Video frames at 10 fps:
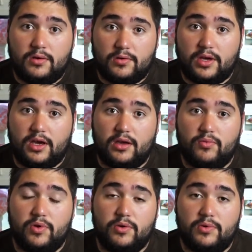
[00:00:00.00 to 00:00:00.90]
okay,
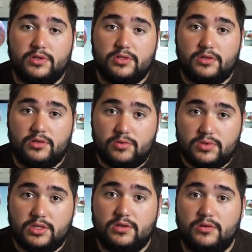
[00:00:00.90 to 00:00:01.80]
what I want you
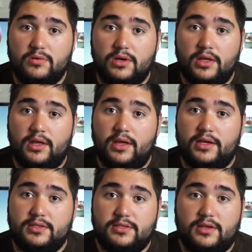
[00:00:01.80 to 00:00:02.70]
to do
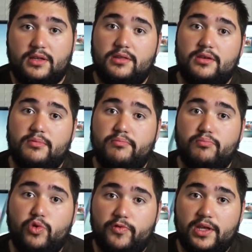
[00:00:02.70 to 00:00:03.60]
is slightly
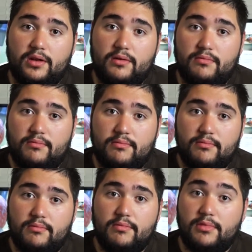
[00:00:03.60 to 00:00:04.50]
move it.
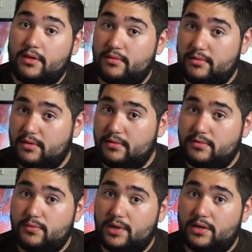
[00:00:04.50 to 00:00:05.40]
Now that
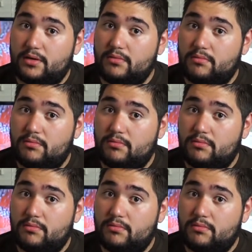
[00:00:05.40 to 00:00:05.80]
sounds weird,